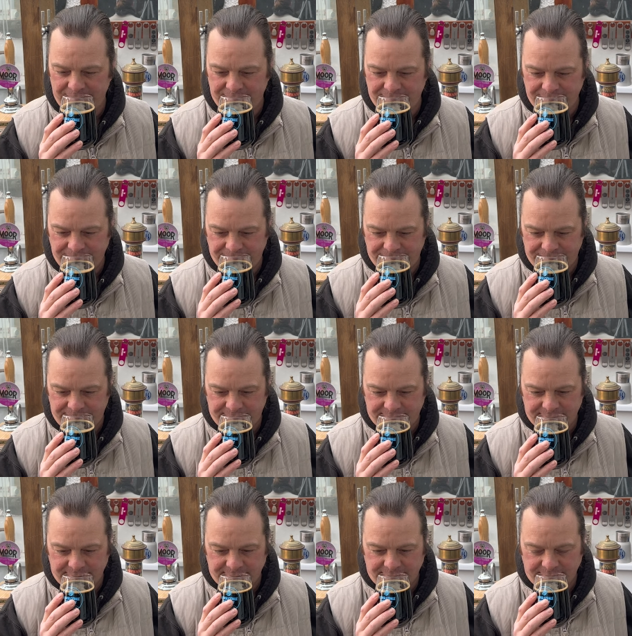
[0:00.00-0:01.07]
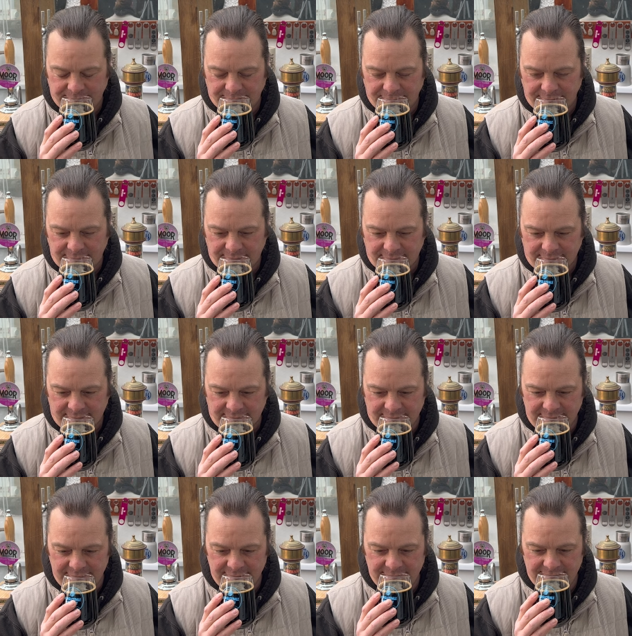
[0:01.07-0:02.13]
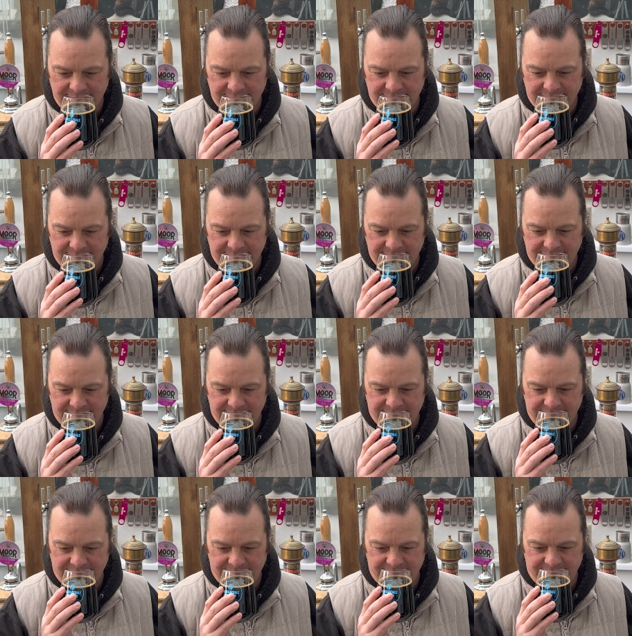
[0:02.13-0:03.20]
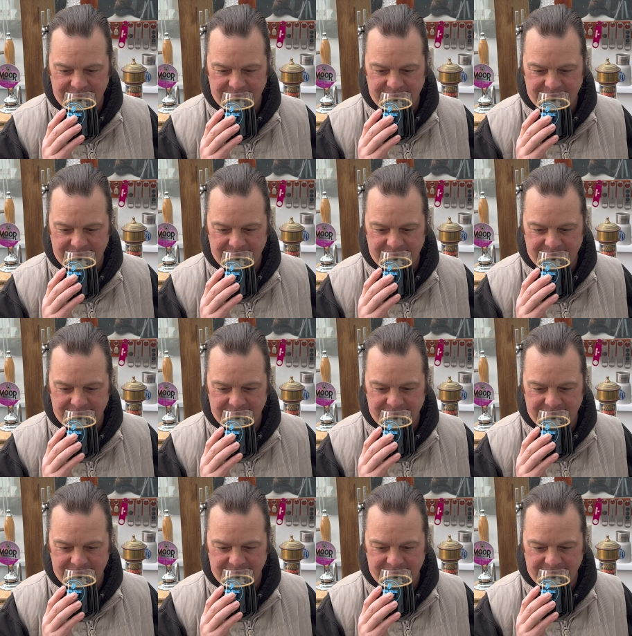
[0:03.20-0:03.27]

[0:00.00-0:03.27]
Nobody speaks.